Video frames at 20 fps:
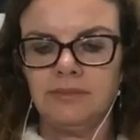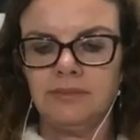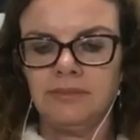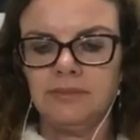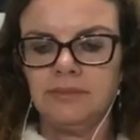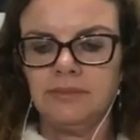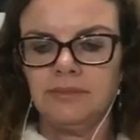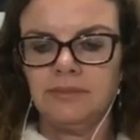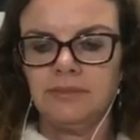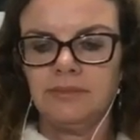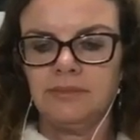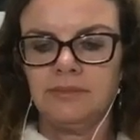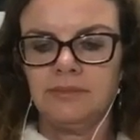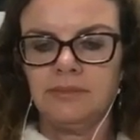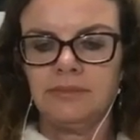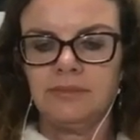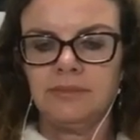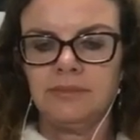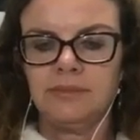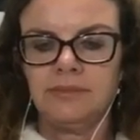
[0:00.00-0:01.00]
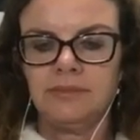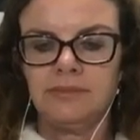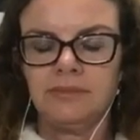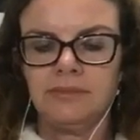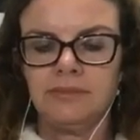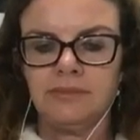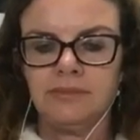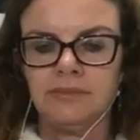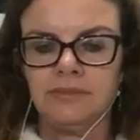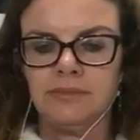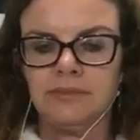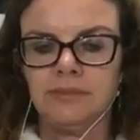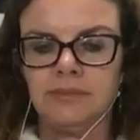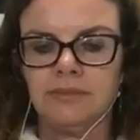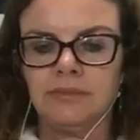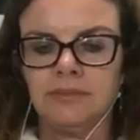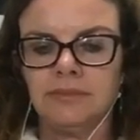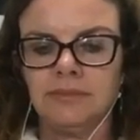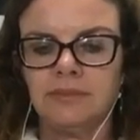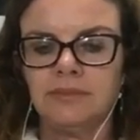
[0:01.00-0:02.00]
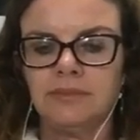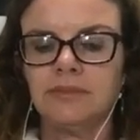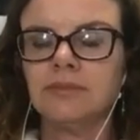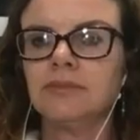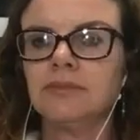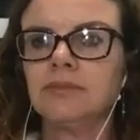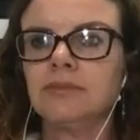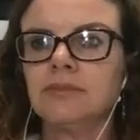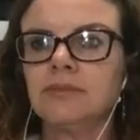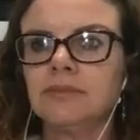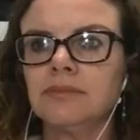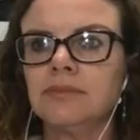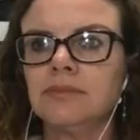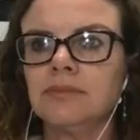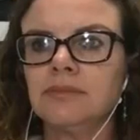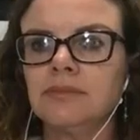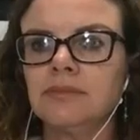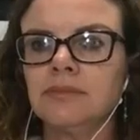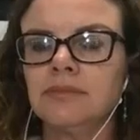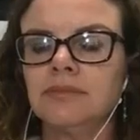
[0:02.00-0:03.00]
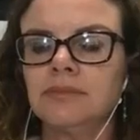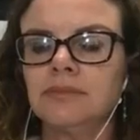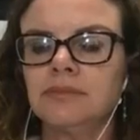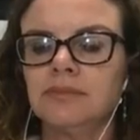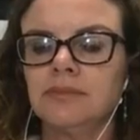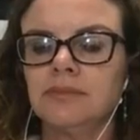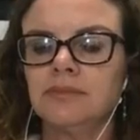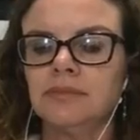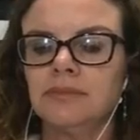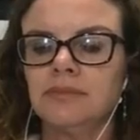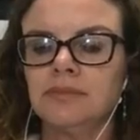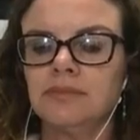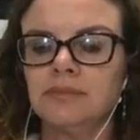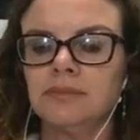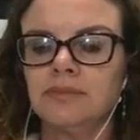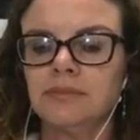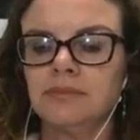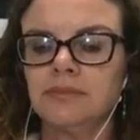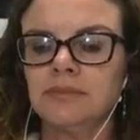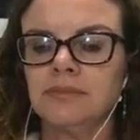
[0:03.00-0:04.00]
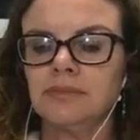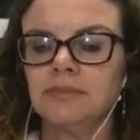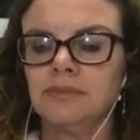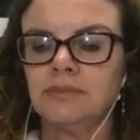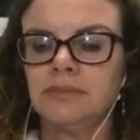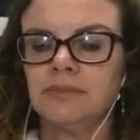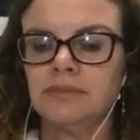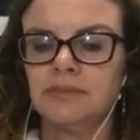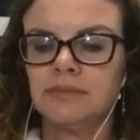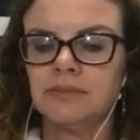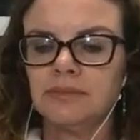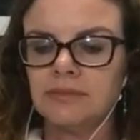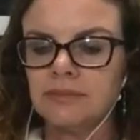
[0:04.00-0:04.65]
No words are spoken by the person on screen.